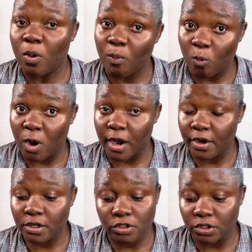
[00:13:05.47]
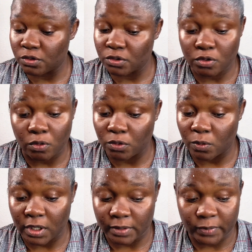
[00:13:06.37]
water. Don't use cold
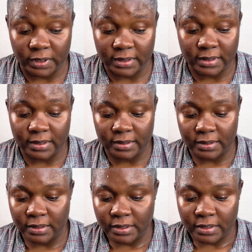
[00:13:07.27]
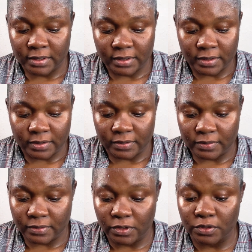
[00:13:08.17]
water, please.
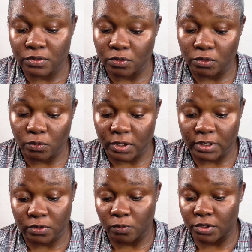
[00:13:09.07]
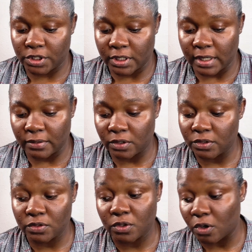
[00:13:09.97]
Don't use cold water to wash it out. Don't
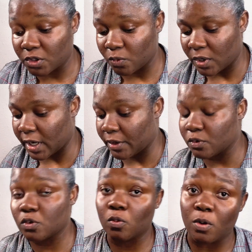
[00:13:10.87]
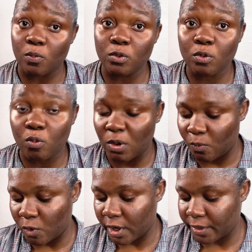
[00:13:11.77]
use hot water. Use lukewarm
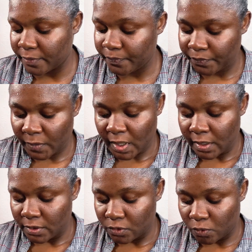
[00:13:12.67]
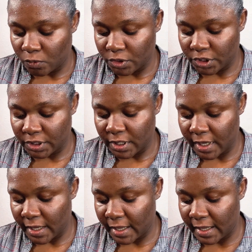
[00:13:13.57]
water to wash
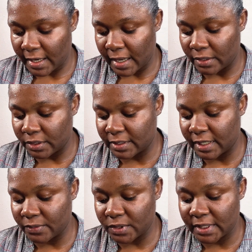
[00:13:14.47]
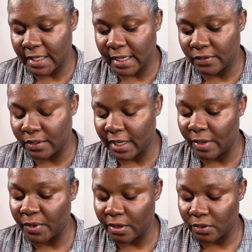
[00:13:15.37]
it out. It helps to take out the
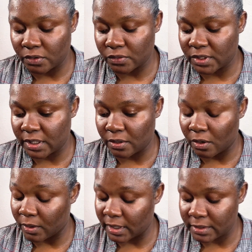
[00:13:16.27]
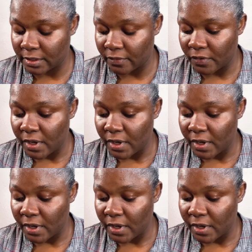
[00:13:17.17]
chemicals and all that stuff.